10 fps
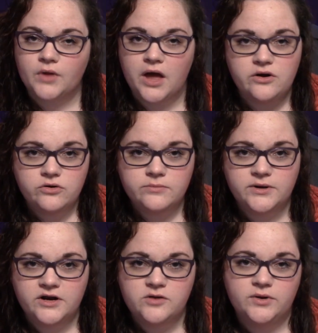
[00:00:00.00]
I don't know about
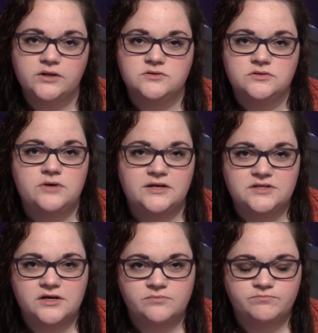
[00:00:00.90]
anyone else who has
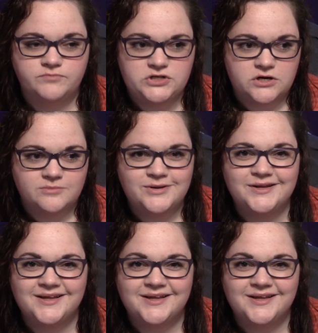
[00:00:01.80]
a job,